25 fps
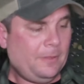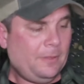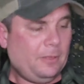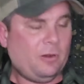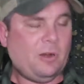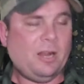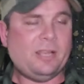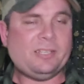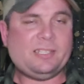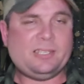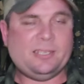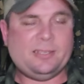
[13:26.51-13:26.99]

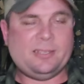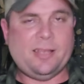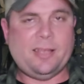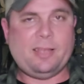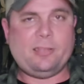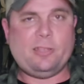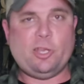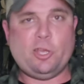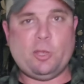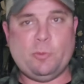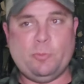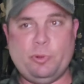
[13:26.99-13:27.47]
All right, so
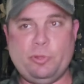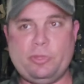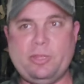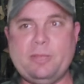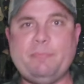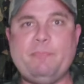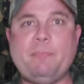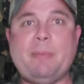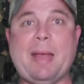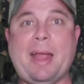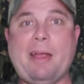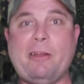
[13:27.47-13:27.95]
then you can put the
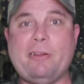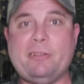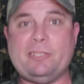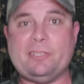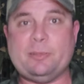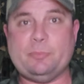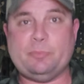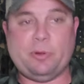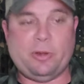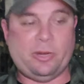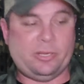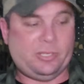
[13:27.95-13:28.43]
Barrett
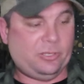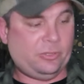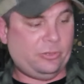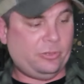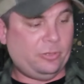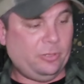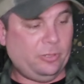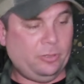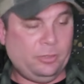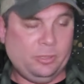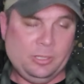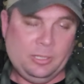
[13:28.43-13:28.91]

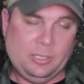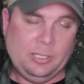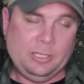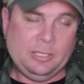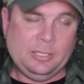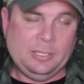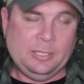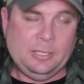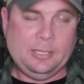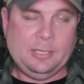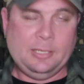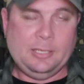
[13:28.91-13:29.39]
suppressor on,
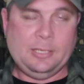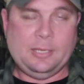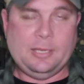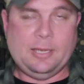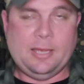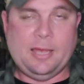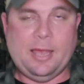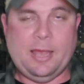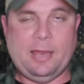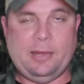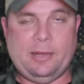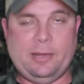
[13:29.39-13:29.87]

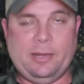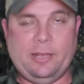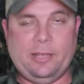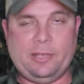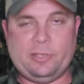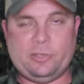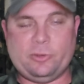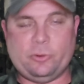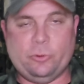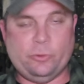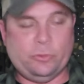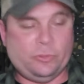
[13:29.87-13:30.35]
and
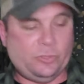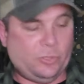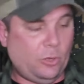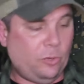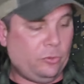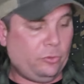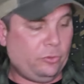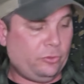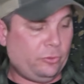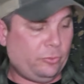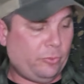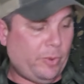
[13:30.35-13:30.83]
it screws
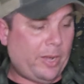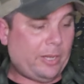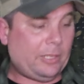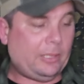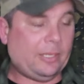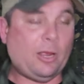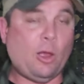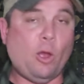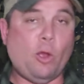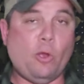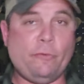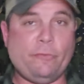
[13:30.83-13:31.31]
on
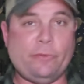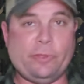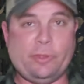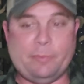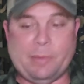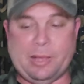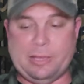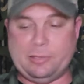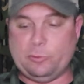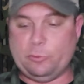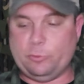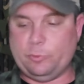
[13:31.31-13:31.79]
directly over the
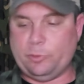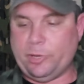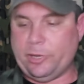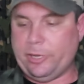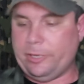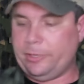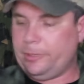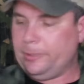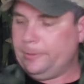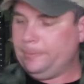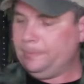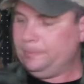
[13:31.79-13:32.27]
muzzle
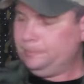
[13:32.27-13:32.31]
brake.